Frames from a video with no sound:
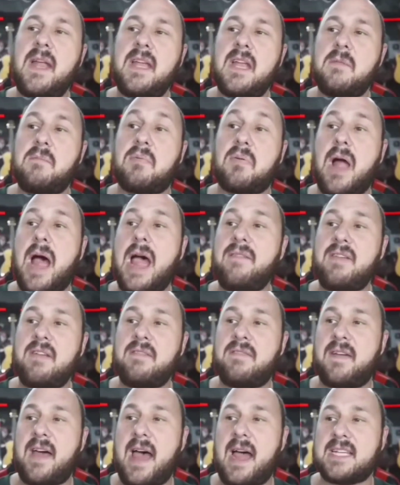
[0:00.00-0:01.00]
private
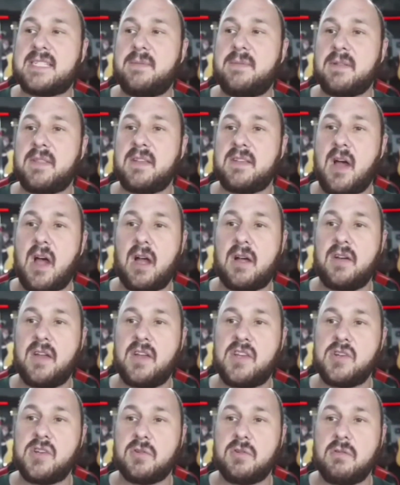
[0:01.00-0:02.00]
facts about the Doherty
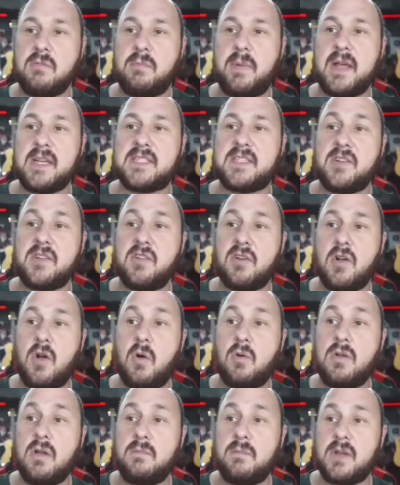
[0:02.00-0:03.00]
children based on your own
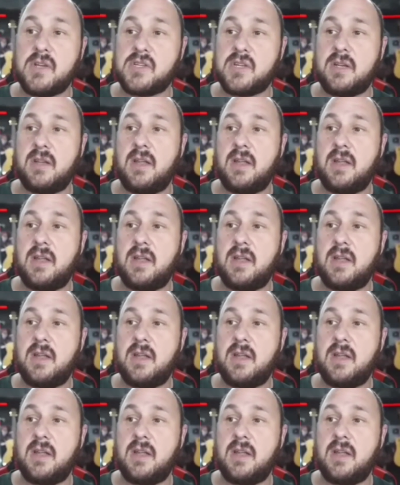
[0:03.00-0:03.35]
admission